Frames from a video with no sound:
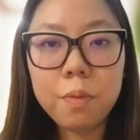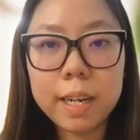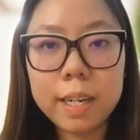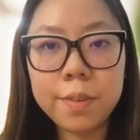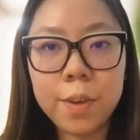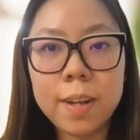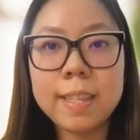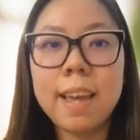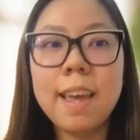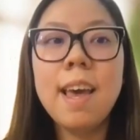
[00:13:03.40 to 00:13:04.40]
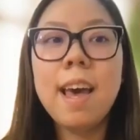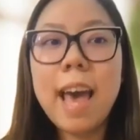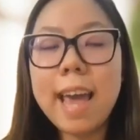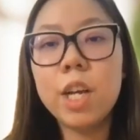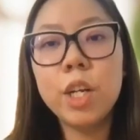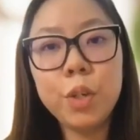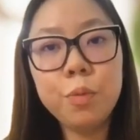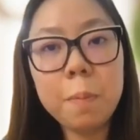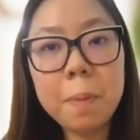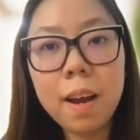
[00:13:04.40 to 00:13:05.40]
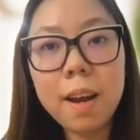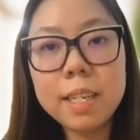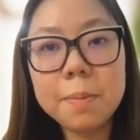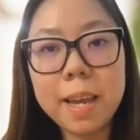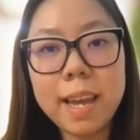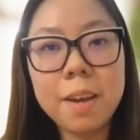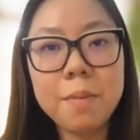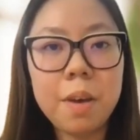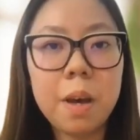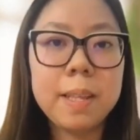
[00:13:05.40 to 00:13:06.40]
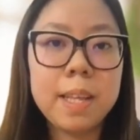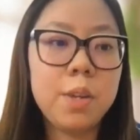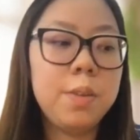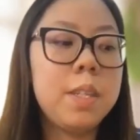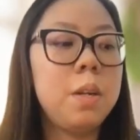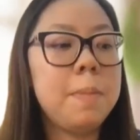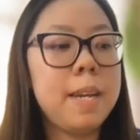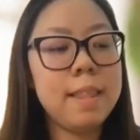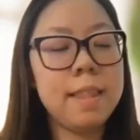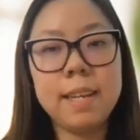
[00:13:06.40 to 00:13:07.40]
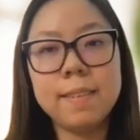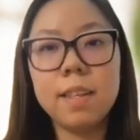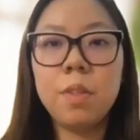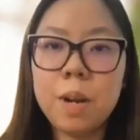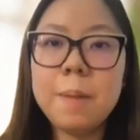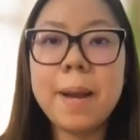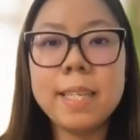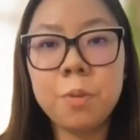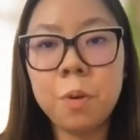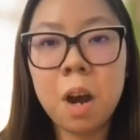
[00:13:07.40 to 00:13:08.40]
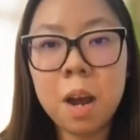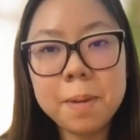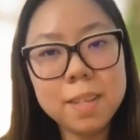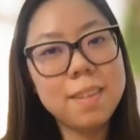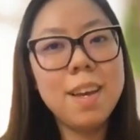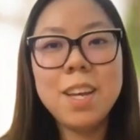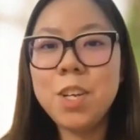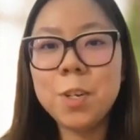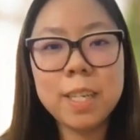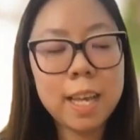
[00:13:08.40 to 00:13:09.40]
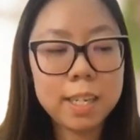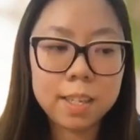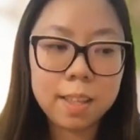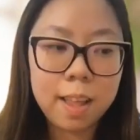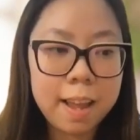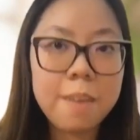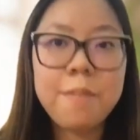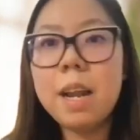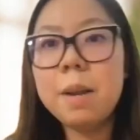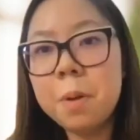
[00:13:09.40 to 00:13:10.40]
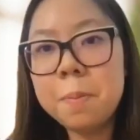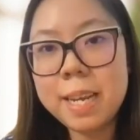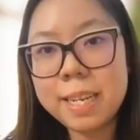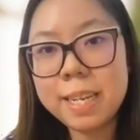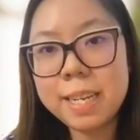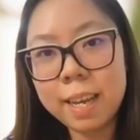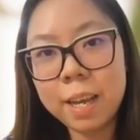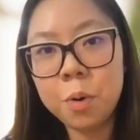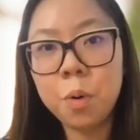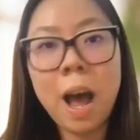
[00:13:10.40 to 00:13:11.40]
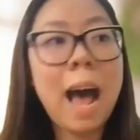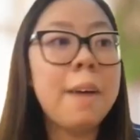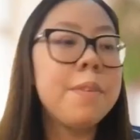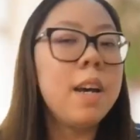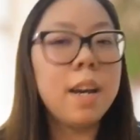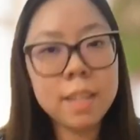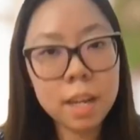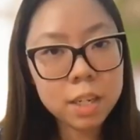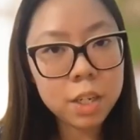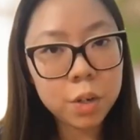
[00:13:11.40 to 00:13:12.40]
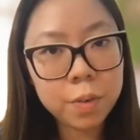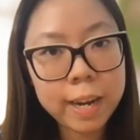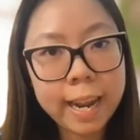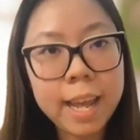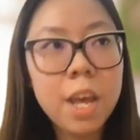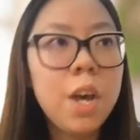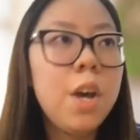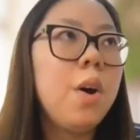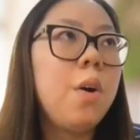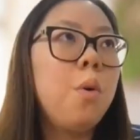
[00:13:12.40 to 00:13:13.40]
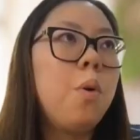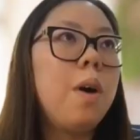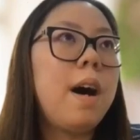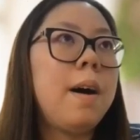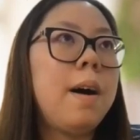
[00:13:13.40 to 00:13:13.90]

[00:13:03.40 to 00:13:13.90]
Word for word: an interview, I say, hey, could you reply to me confirming that you still meet these 3 basic requirements? Usually they're just like available immediately or have a certain degree or,